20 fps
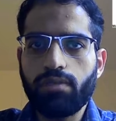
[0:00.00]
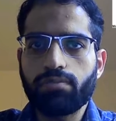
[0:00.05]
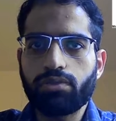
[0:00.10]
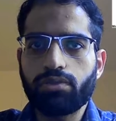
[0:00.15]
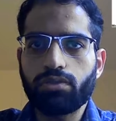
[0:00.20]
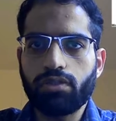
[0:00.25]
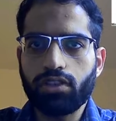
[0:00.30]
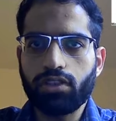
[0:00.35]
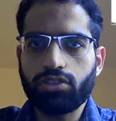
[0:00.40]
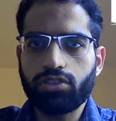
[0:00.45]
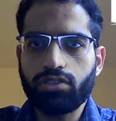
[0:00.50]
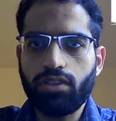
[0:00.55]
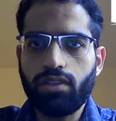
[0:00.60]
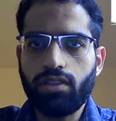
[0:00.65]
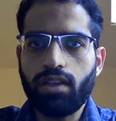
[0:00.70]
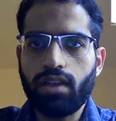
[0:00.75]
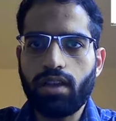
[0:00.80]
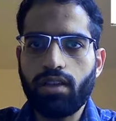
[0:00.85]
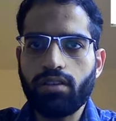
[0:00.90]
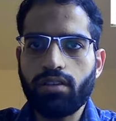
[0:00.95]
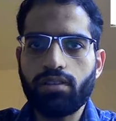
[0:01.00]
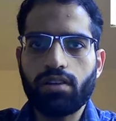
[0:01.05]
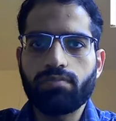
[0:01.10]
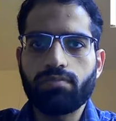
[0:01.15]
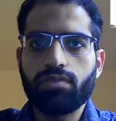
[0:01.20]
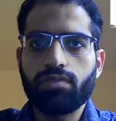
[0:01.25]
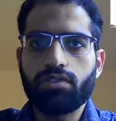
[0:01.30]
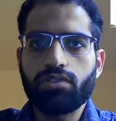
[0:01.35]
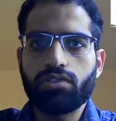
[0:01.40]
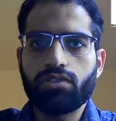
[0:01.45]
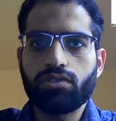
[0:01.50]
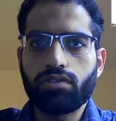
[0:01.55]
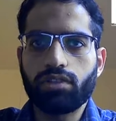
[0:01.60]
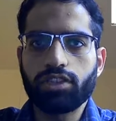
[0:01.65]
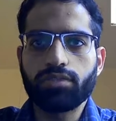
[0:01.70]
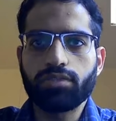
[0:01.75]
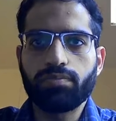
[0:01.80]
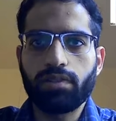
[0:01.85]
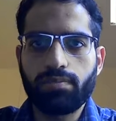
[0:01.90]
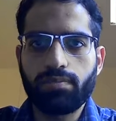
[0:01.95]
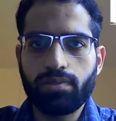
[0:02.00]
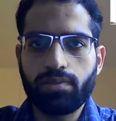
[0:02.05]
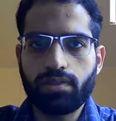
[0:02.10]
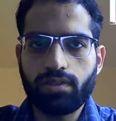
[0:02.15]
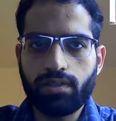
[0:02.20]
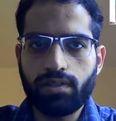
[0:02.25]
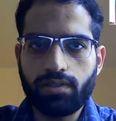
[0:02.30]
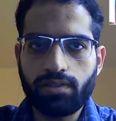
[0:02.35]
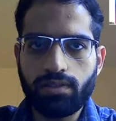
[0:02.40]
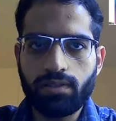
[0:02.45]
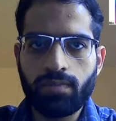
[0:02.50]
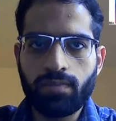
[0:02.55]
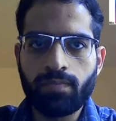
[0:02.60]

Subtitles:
production, and carbon storage purposes.